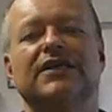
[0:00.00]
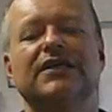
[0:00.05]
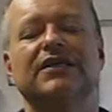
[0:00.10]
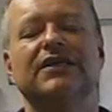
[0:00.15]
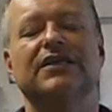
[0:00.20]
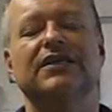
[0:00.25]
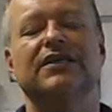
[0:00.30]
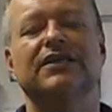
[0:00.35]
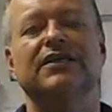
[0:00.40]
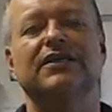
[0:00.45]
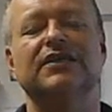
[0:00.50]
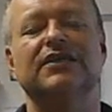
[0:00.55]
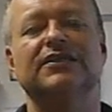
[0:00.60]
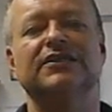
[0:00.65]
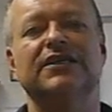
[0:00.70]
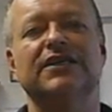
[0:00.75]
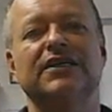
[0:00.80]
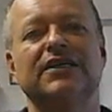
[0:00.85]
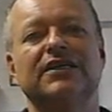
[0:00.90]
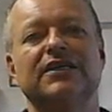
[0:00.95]
is
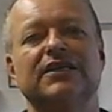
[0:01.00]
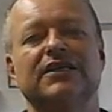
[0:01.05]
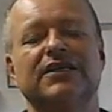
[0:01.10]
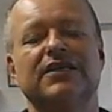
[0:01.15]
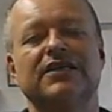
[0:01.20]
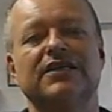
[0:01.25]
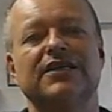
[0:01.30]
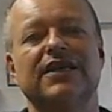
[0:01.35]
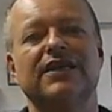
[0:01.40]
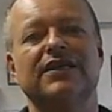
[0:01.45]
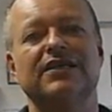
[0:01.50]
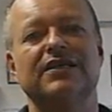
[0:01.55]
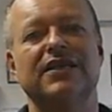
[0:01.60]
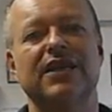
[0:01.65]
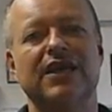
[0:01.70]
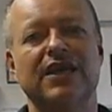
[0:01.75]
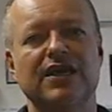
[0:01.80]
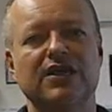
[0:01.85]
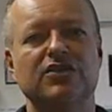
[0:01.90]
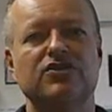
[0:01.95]
in that it
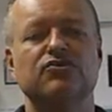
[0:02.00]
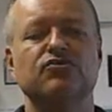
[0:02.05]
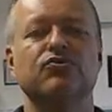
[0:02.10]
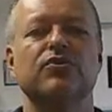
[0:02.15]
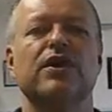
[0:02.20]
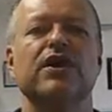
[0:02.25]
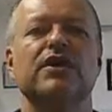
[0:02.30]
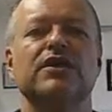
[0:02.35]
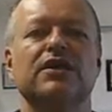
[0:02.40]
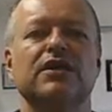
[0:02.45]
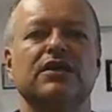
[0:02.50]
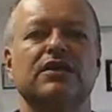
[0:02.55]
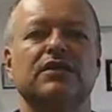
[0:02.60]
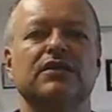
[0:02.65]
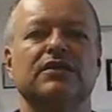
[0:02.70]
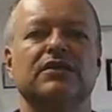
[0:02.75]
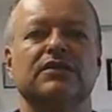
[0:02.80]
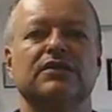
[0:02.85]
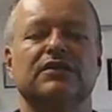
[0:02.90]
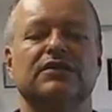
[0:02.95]
takes
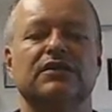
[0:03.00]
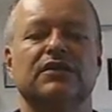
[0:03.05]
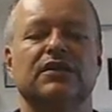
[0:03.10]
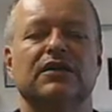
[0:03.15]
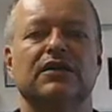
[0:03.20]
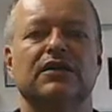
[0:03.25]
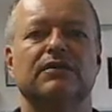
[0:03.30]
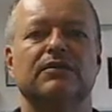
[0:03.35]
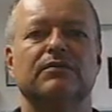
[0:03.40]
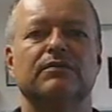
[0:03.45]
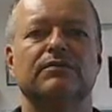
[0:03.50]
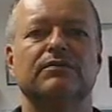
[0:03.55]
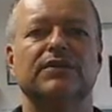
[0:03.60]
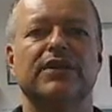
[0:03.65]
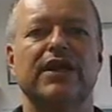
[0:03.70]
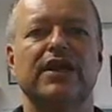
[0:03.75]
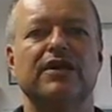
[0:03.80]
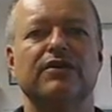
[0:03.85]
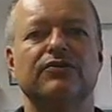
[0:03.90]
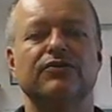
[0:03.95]
training
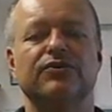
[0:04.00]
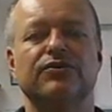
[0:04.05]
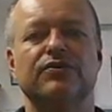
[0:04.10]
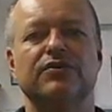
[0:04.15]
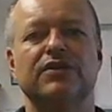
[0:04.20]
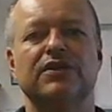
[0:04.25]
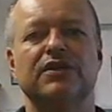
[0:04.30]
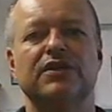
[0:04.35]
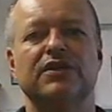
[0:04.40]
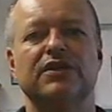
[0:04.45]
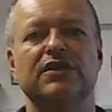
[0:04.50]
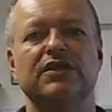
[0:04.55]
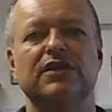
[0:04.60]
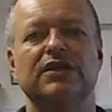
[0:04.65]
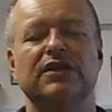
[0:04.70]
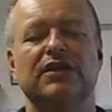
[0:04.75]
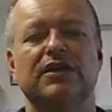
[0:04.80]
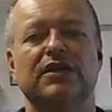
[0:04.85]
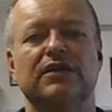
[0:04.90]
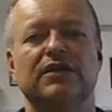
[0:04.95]
down to the
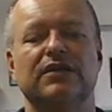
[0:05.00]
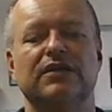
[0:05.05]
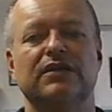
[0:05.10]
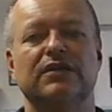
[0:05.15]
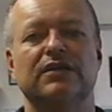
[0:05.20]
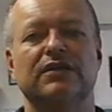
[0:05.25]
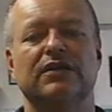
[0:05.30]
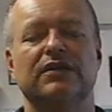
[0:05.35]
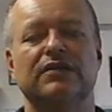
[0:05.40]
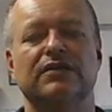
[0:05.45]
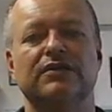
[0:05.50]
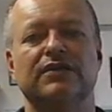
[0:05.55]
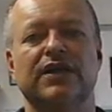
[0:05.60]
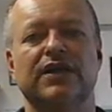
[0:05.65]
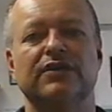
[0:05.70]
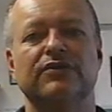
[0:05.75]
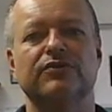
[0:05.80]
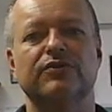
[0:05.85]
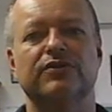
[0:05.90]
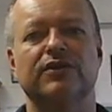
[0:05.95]

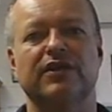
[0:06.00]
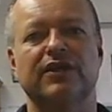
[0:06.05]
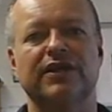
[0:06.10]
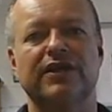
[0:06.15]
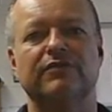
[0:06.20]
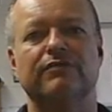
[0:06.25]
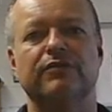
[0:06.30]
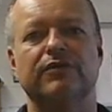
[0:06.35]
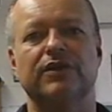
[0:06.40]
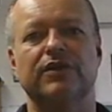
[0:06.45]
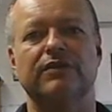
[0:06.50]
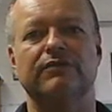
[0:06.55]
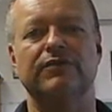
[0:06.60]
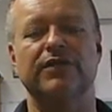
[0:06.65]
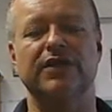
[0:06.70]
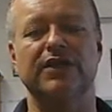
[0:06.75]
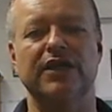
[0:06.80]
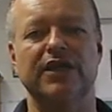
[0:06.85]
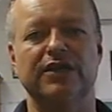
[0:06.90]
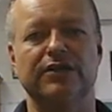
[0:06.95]
level of an
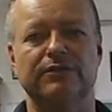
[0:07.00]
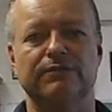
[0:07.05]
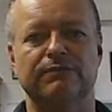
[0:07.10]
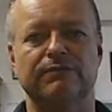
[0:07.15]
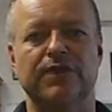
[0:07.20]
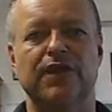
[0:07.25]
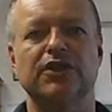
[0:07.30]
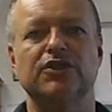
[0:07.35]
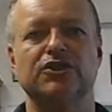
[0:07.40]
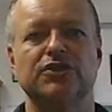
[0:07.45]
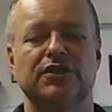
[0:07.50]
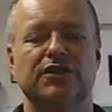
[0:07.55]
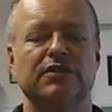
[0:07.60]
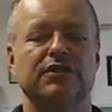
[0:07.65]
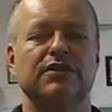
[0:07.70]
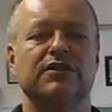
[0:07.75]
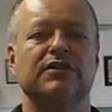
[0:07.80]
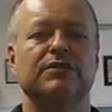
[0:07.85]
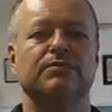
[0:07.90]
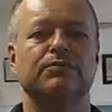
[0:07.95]
intervention.
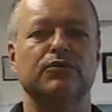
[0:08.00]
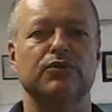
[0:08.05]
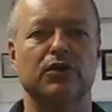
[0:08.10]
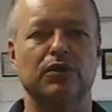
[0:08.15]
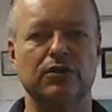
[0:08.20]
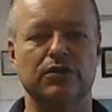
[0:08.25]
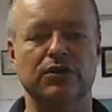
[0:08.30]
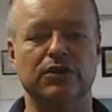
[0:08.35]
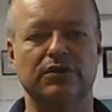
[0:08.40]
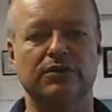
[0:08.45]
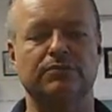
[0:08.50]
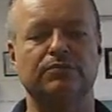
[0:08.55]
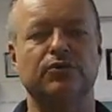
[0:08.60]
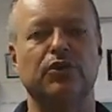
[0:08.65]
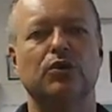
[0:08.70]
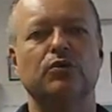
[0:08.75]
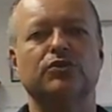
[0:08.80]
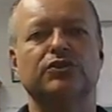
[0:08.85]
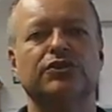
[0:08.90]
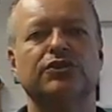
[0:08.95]
It
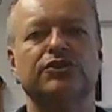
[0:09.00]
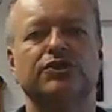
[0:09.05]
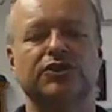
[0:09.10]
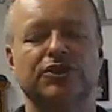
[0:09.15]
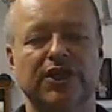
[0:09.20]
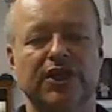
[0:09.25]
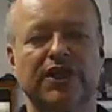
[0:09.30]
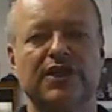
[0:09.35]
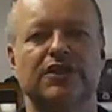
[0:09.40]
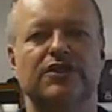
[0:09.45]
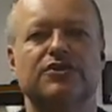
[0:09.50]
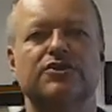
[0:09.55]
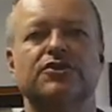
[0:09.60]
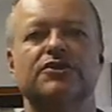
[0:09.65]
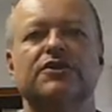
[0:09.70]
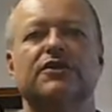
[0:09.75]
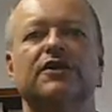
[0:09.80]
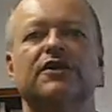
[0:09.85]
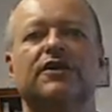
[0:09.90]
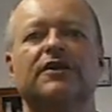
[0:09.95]
approaches
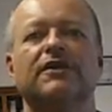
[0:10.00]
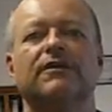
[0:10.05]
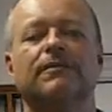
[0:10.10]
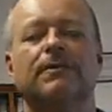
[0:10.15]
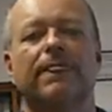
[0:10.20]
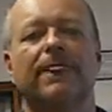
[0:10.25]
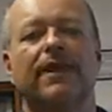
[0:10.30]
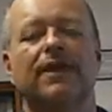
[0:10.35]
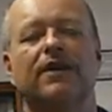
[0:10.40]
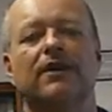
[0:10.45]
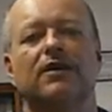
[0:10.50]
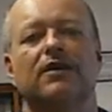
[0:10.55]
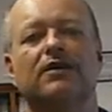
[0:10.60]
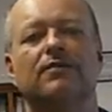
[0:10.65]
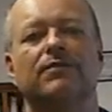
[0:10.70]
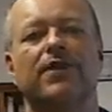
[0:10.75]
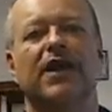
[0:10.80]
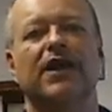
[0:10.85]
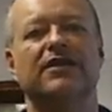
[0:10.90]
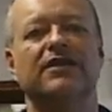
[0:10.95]
change
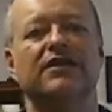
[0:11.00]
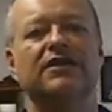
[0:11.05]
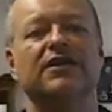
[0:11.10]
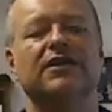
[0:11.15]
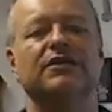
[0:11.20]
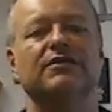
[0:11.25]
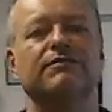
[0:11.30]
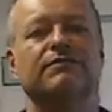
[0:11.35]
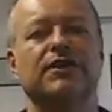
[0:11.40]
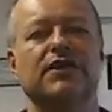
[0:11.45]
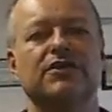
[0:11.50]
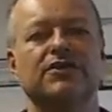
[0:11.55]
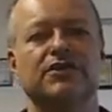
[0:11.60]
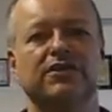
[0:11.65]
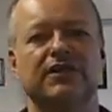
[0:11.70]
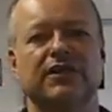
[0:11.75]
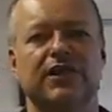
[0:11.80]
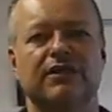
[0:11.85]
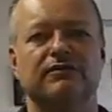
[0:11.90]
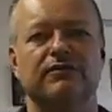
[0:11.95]
at the
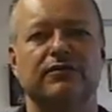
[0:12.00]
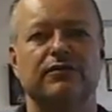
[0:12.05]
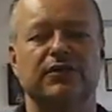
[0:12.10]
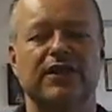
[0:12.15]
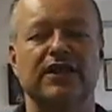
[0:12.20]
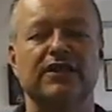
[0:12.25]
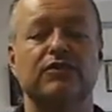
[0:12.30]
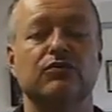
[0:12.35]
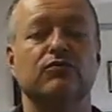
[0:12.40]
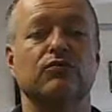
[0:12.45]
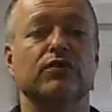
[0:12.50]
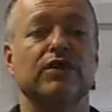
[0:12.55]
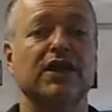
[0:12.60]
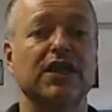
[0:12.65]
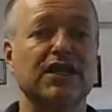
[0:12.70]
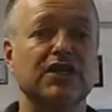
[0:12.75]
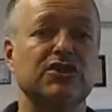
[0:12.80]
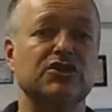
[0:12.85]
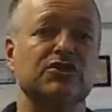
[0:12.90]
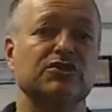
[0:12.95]
intervention level, at the
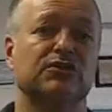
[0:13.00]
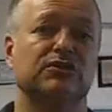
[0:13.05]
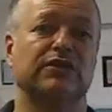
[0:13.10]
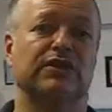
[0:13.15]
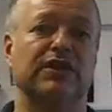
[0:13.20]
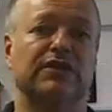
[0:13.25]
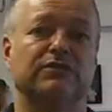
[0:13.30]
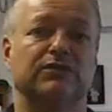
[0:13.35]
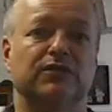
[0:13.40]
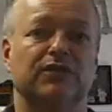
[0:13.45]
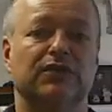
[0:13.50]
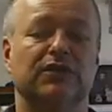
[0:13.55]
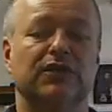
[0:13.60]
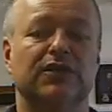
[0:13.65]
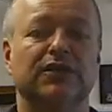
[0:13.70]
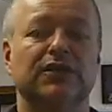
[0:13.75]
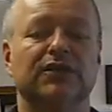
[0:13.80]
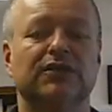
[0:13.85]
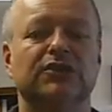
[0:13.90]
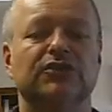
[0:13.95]
relational level.
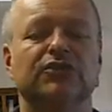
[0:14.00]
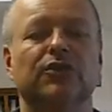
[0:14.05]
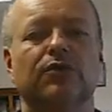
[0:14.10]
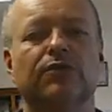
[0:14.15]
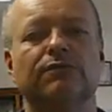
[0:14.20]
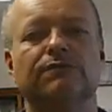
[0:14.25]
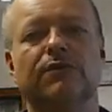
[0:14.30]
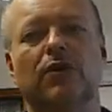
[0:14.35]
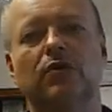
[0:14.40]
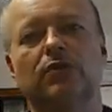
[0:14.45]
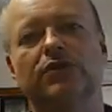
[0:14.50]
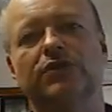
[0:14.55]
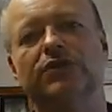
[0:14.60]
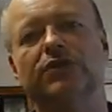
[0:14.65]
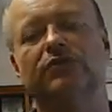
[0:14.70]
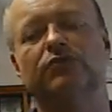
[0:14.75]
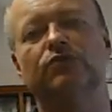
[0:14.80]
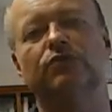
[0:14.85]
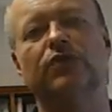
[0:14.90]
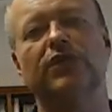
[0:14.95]
So the focus
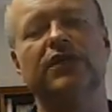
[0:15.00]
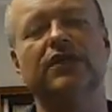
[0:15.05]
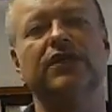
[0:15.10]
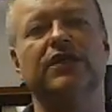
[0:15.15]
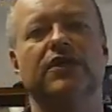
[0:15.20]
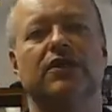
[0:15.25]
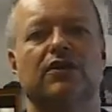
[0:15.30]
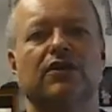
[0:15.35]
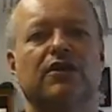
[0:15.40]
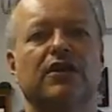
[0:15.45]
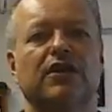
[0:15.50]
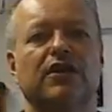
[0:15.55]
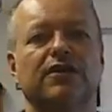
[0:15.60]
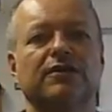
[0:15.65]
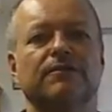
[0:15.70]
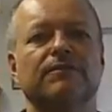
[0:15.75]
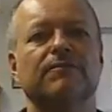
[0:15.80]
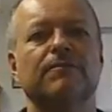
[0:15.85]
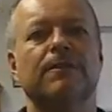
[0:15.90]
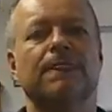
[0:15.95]
is really on